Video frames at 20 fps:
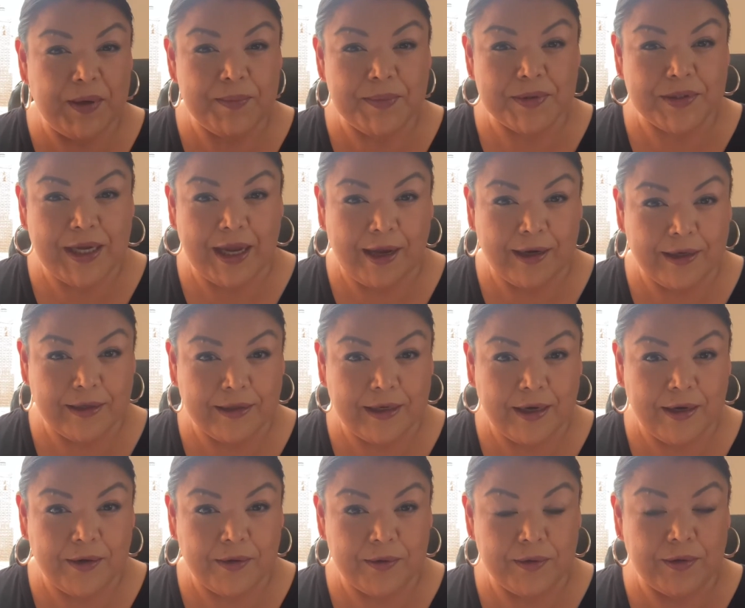tack it
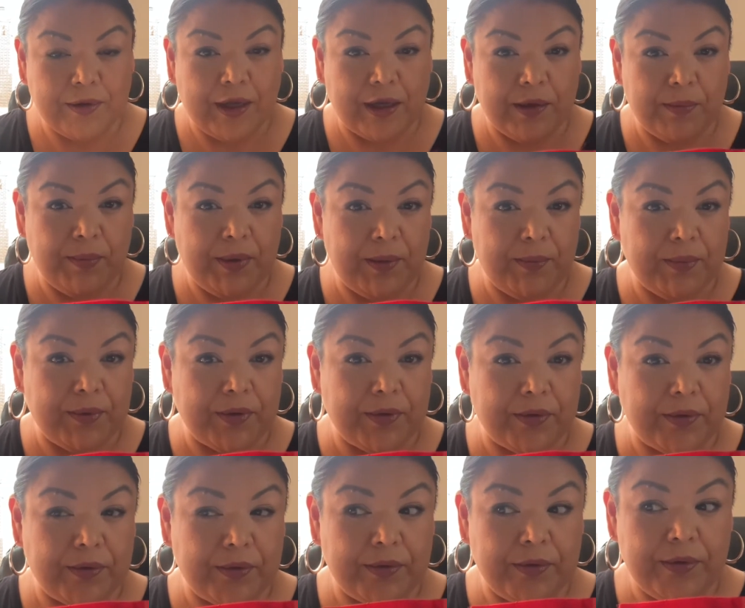down, a lot of
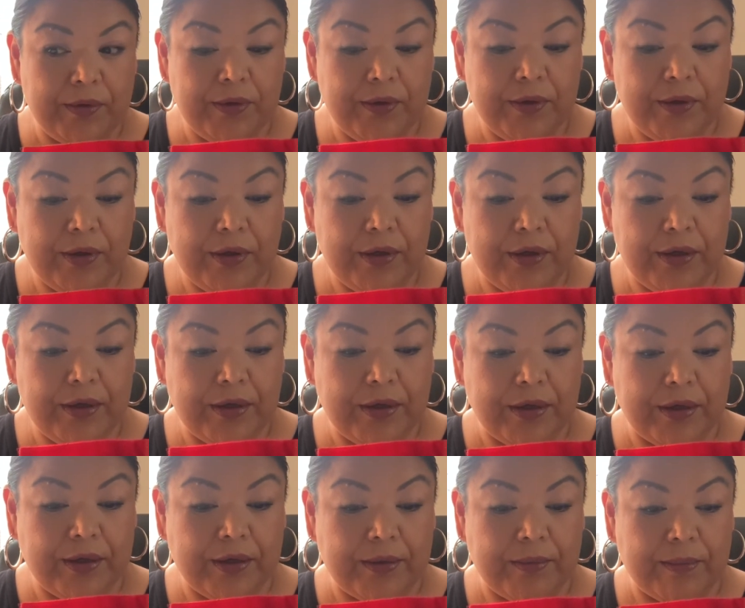people
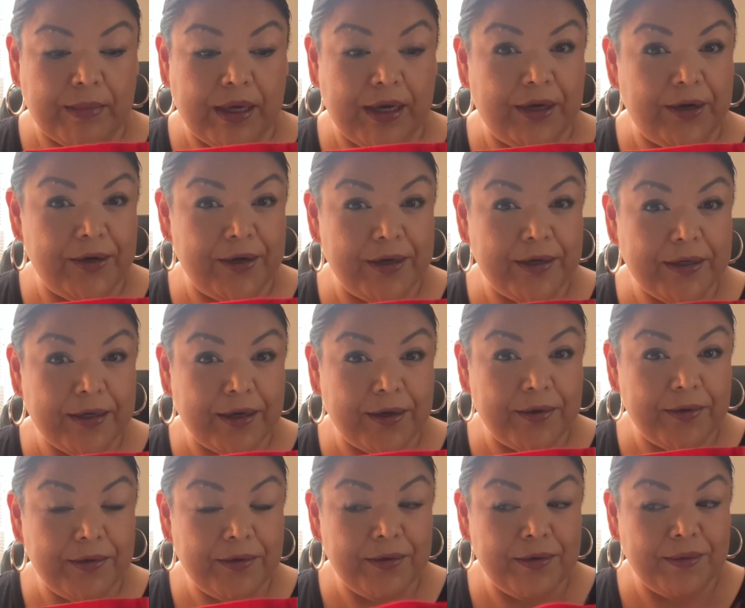iron it
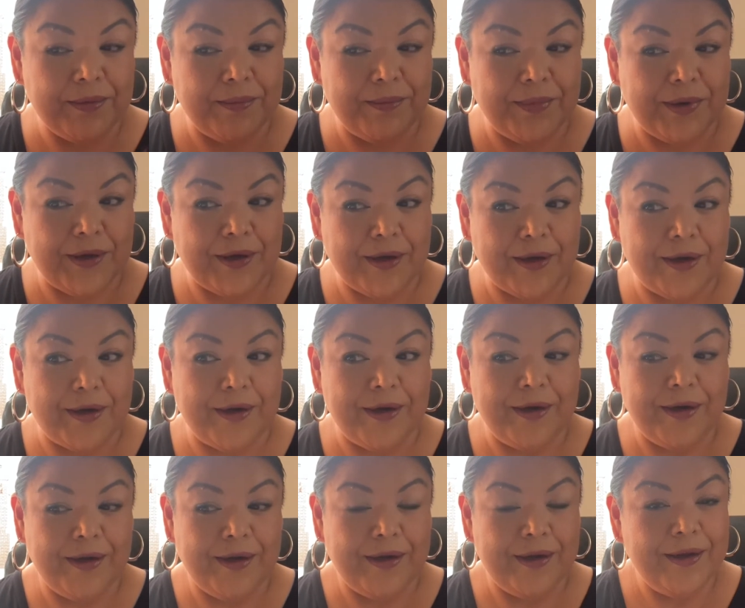down, but
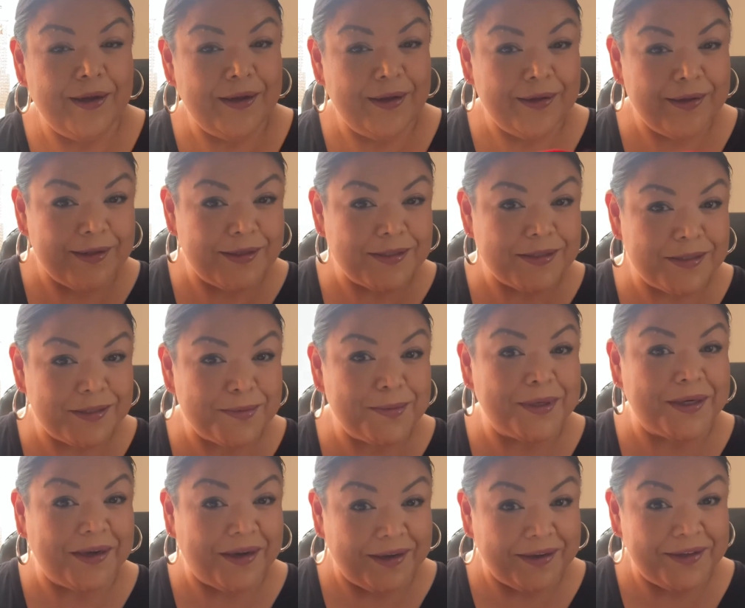this is
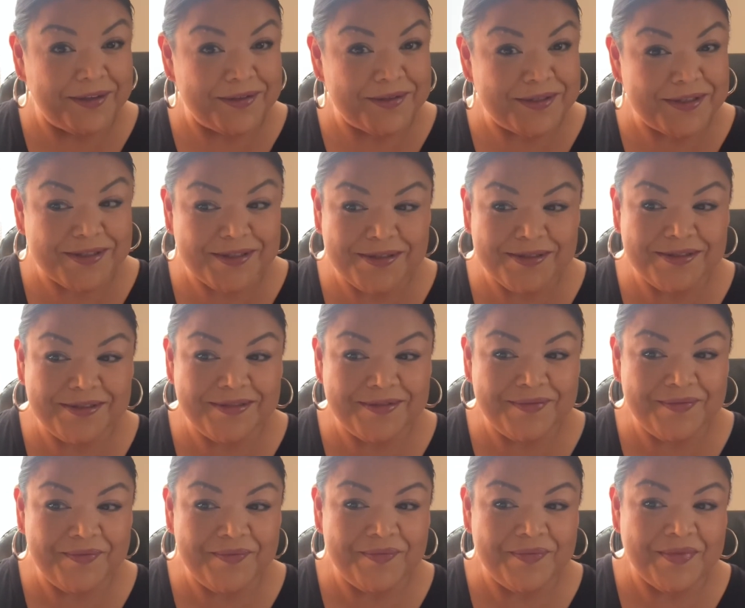what I use.
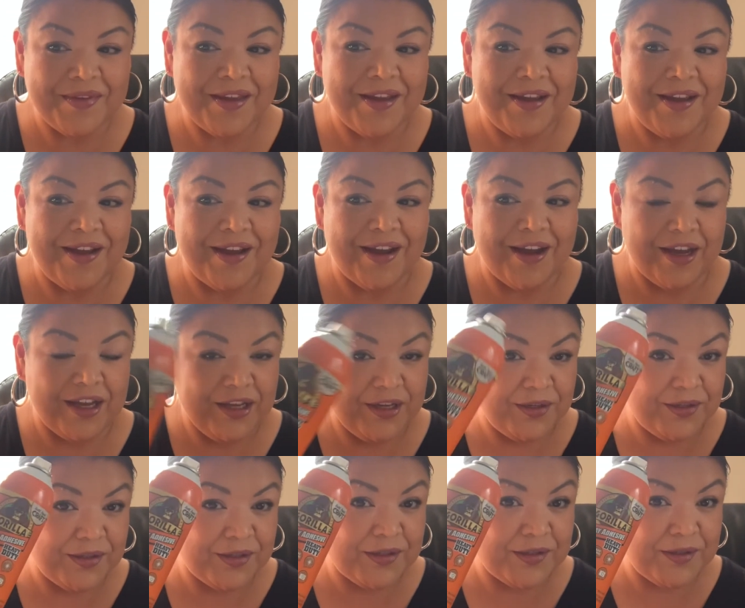I
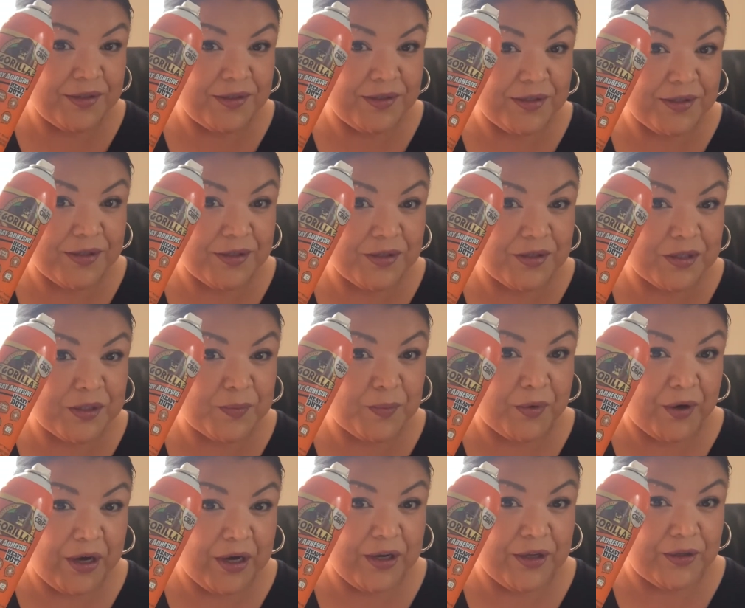use
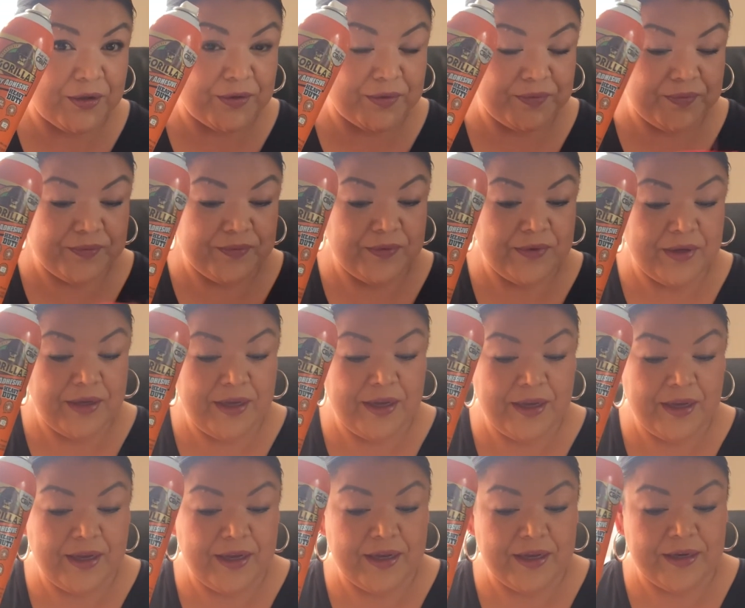spray glue,
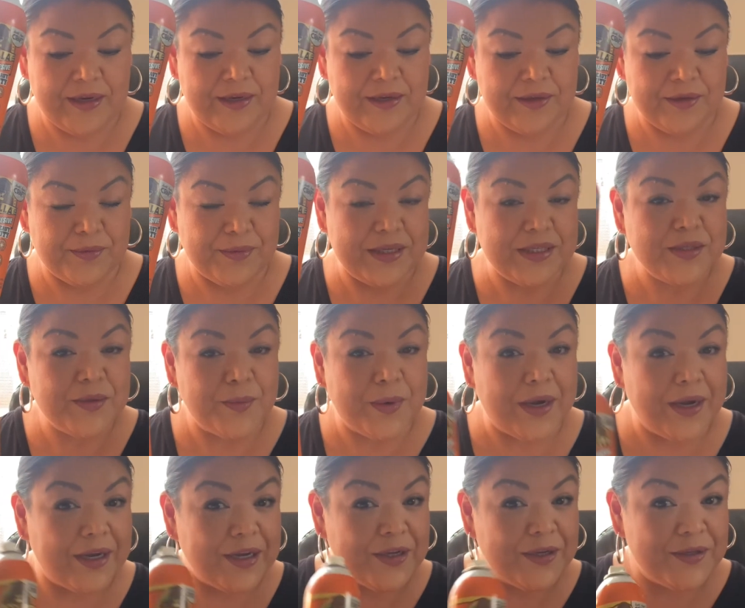and the reason why
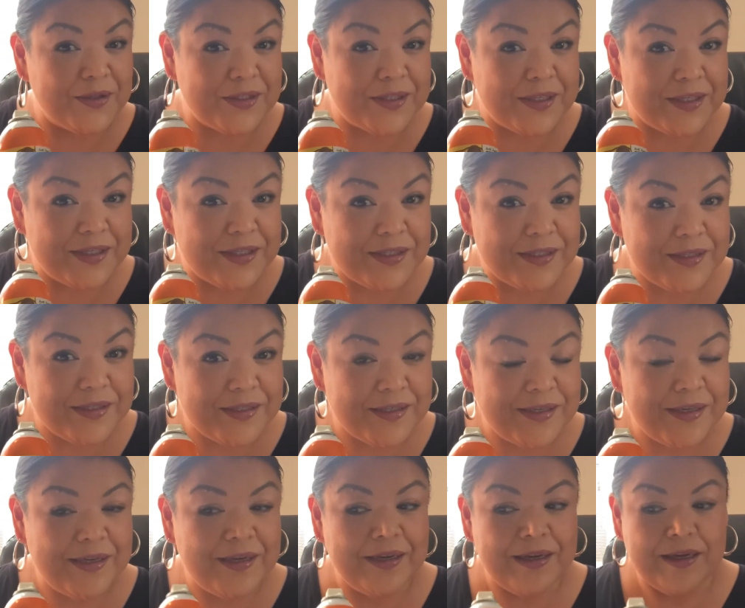I use this
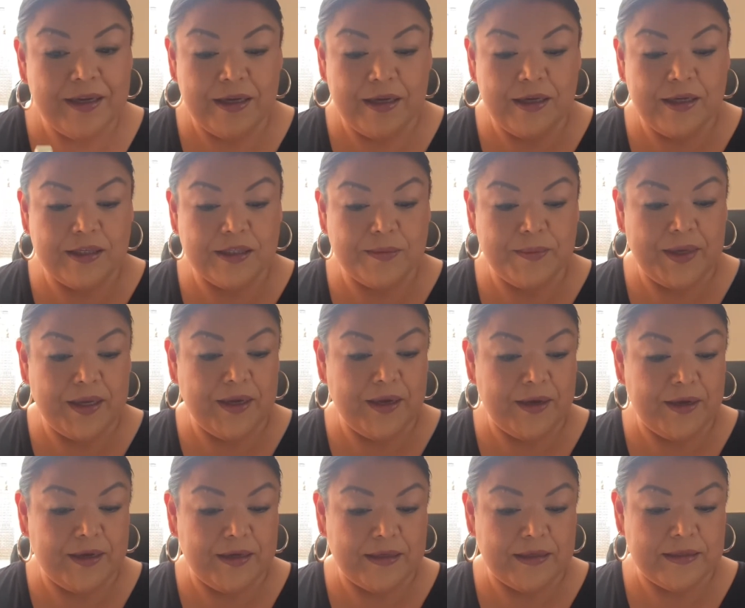is
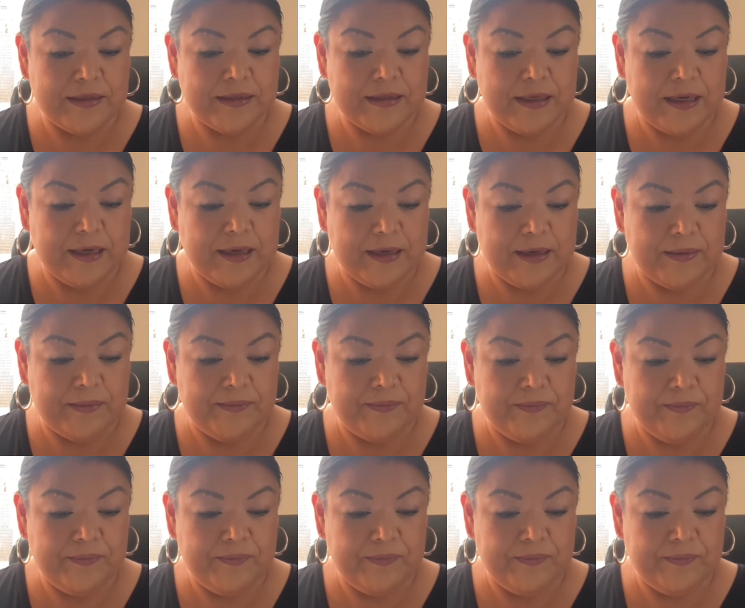because I